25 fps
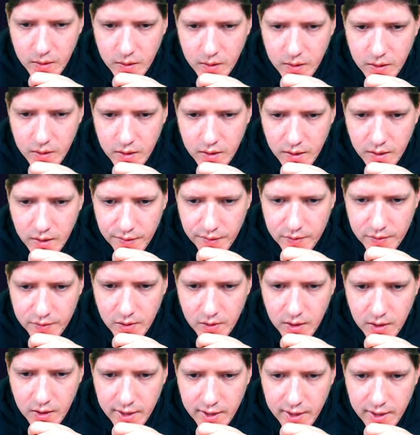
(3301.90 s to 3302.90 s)
If
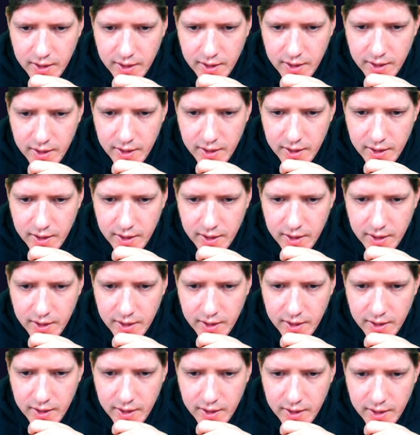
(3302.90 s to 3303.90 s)
collecting cards
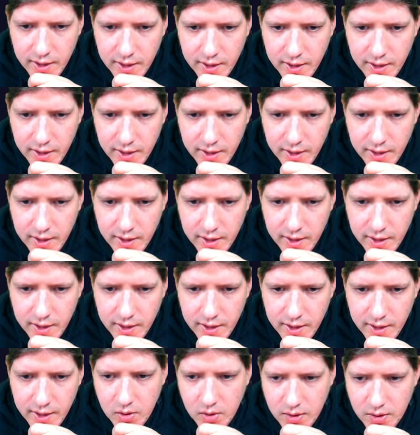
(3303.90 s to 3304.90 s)
by winning the round
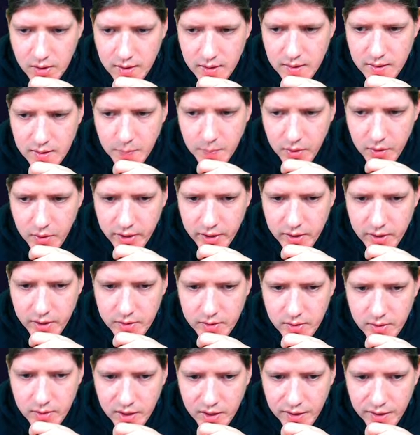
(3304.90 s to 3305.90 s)
causes a player to
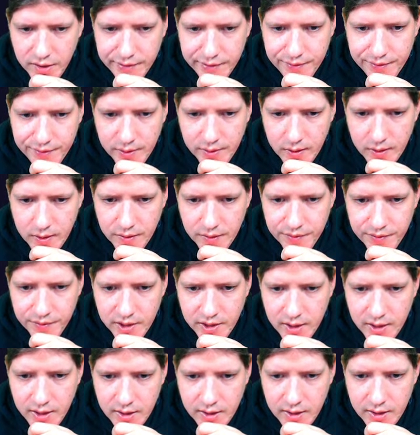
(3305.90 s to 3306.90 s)
have all of the
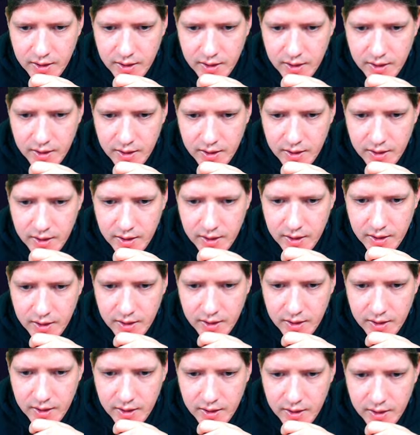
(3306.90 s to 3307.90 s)
cards, they win
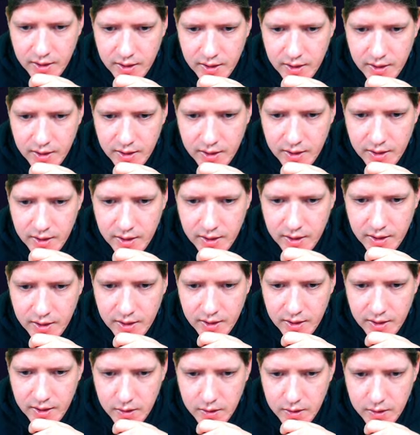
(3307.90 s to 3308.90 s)
and the game
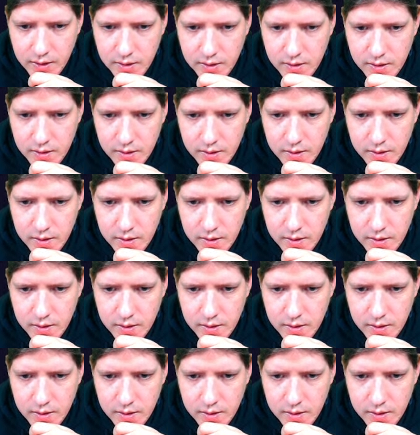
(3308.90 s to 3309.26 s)
ends.